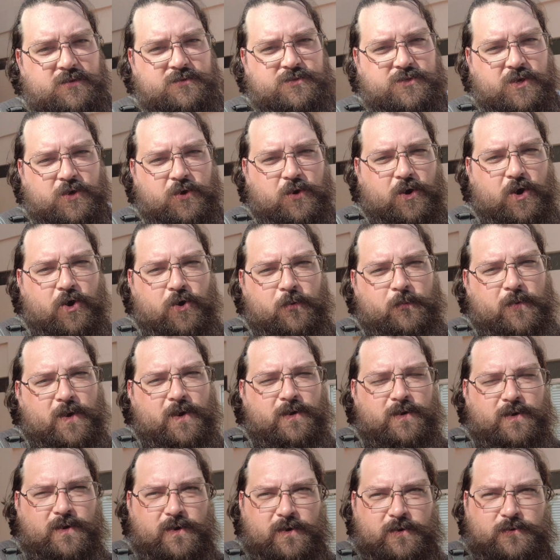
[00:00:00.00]
So
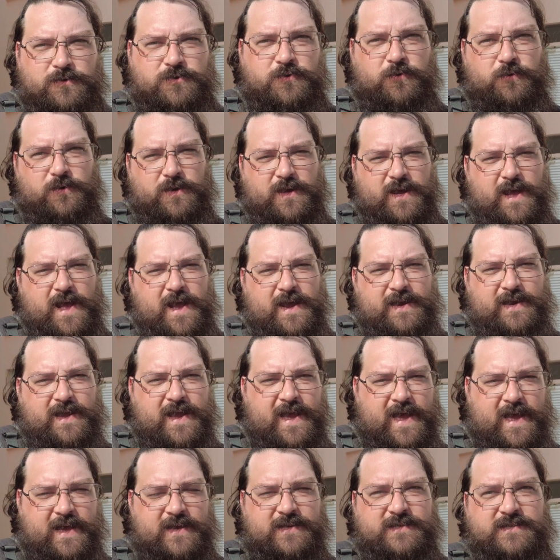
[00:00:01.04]
Omar, our tour guide,
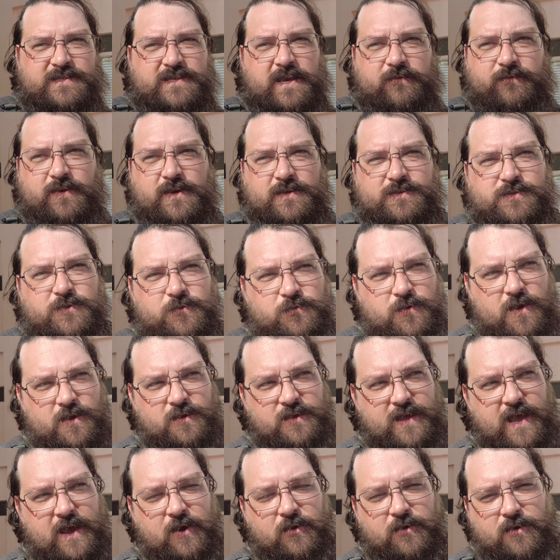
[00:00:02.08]
has given us the
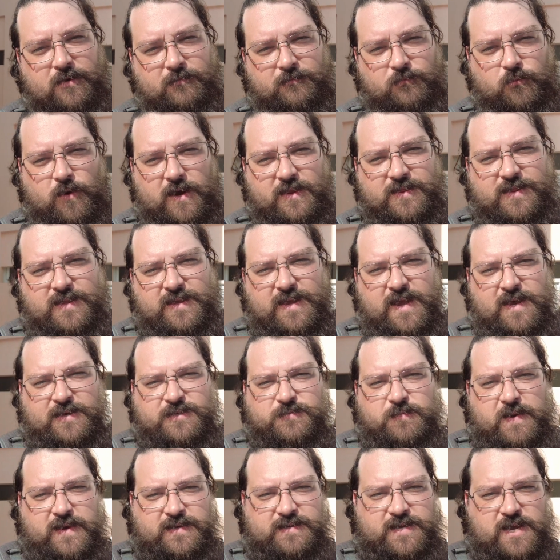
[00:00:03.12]
rundown of what the
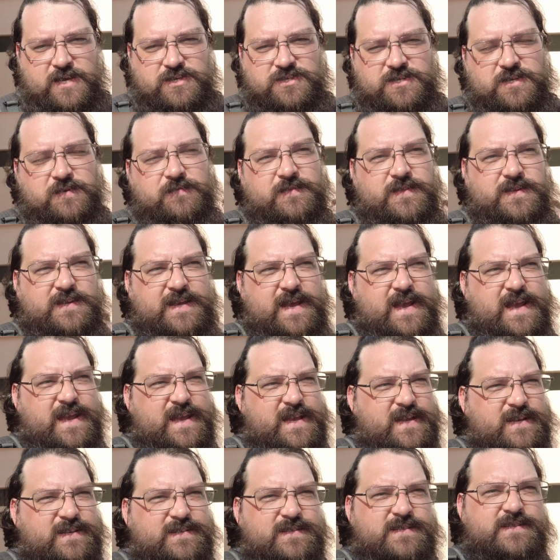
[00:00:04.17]
expectation of the day
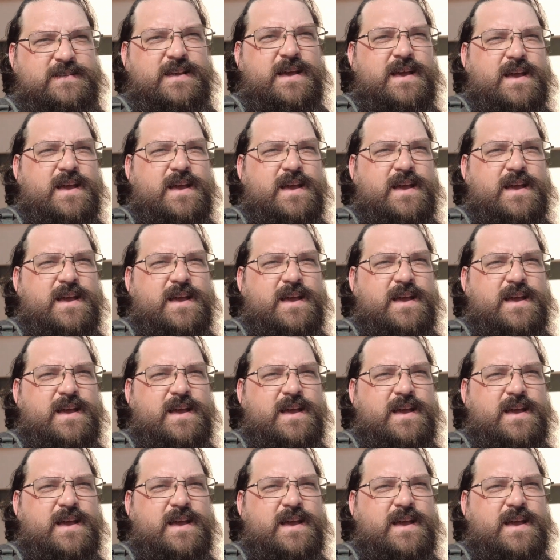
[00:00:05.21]
is.